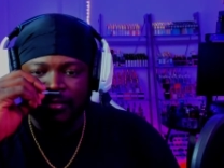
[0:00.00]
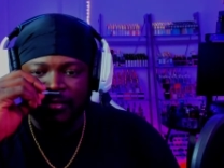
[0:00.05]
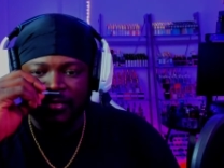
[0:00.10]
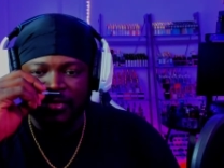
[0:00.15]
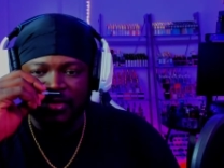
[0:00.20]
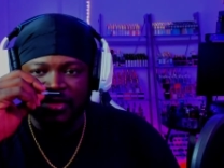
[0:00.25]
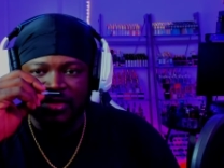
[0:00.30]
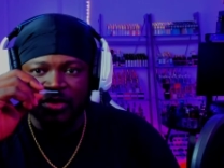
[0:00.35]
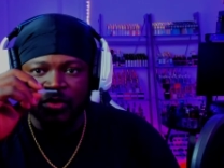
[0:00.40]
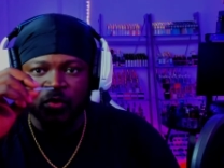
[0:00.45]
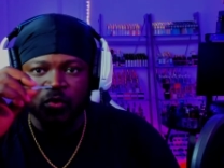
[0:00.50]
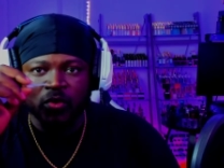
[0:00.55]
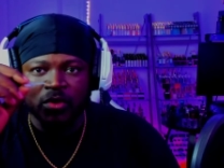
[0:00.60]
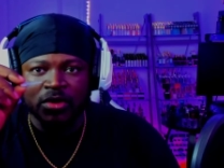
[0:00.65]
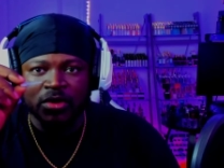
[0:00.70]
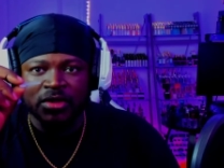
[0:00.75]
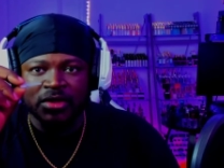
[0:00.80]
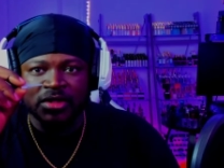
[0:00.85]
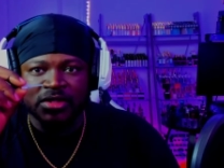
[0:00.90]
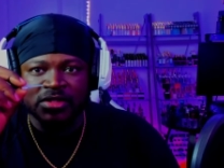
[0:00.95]
The
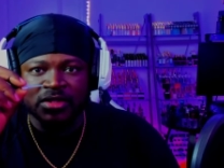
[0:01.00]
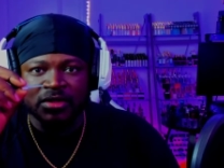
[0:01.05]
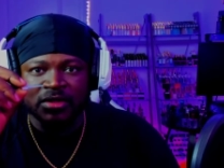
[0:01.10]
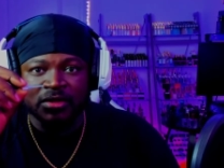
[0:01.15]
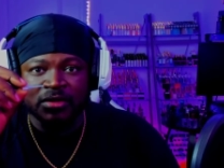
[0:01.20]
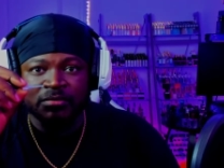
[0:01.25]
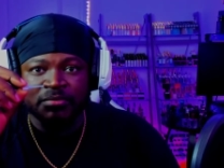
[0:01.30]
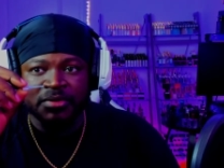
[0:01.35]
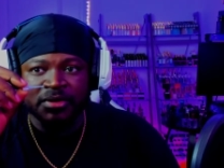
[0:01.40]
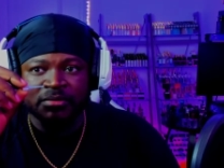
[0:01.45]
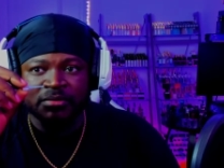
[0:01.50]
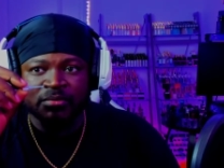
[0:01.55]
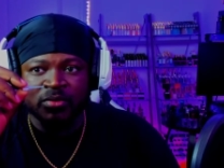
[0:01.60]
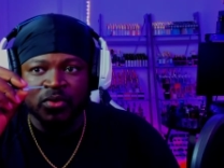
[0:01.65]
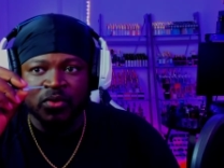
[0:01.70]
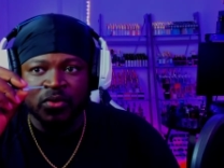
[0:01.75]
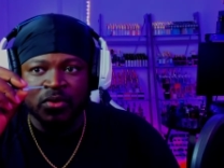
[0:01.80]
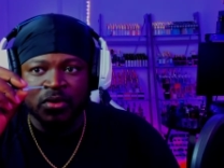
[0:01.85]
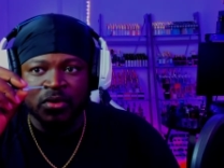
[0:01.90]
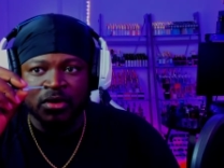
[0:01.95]
wood is a little bit
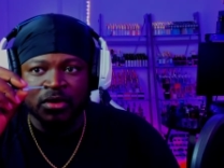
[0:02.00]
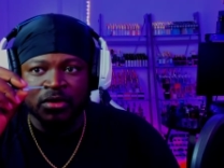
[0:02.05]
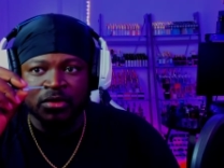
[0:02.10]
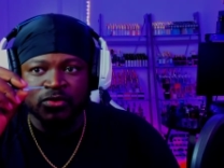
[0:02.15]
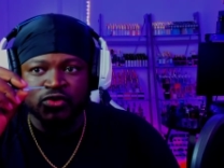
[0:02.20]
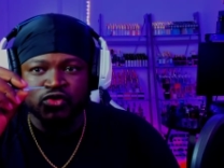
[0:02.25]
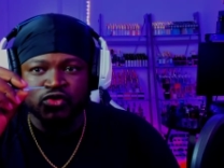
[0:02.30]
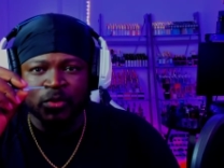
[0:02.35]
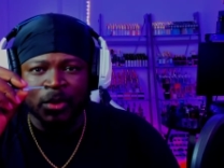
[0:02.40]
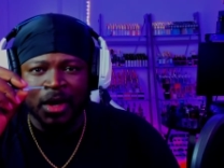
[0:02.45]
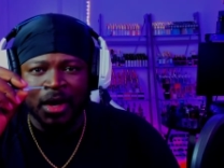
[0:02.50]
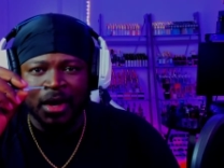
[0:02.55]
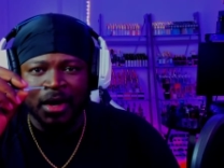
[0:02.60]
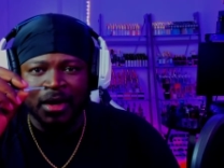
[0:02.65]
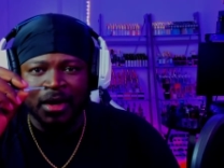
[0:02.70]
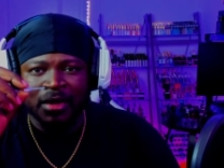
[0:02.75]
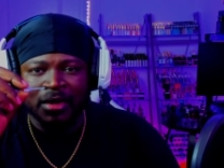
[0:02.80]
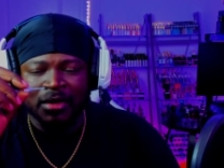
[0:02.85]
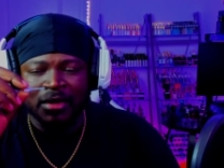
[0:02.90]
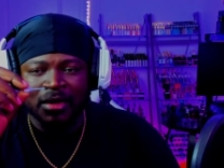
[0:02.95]
more
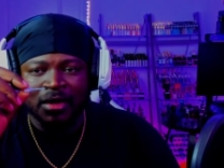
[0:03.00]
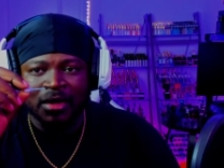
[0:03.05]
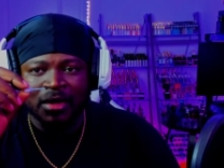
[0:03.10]
dry